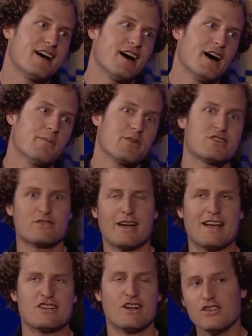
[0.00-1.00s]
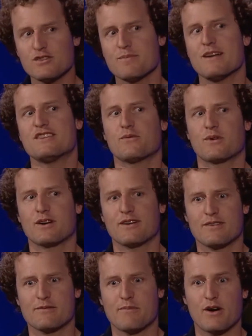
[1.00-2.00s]
Which I should also mention, we're
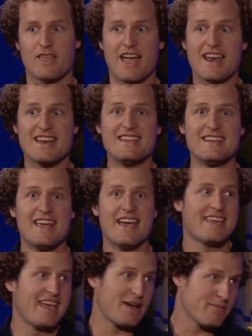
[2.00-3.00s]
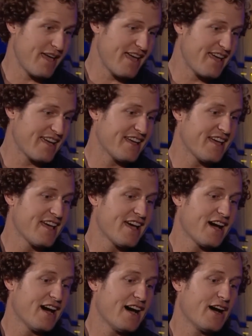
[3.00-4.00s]
part of the ND Day campaign.
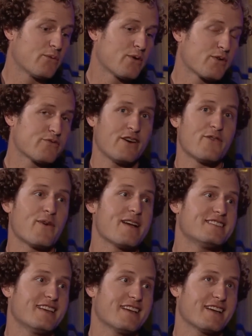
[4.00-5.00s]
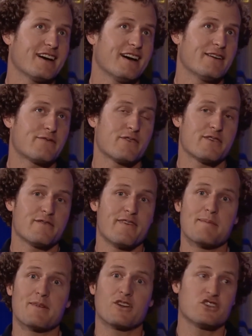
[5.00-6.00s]
We're fundraising for the
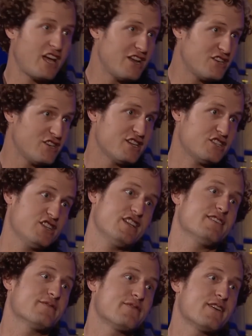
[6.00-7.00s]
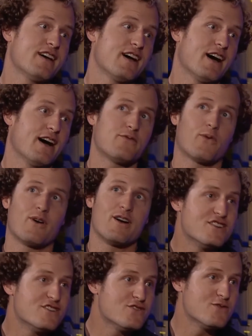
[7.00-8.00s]
Environmental Change Initiative for a
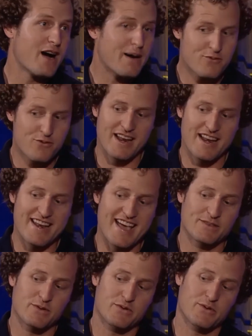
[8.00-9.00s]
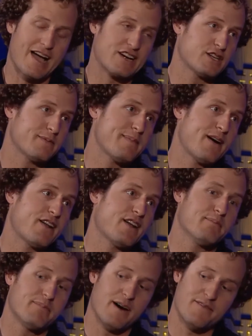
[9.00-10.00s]
new upgraded nest, which will actually be mounted
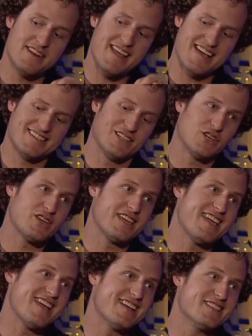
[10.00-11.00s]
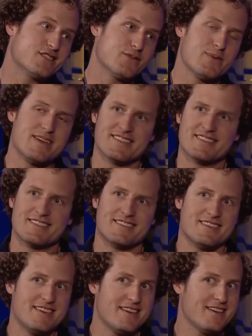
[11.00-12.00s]
above the nest looking in, so we can see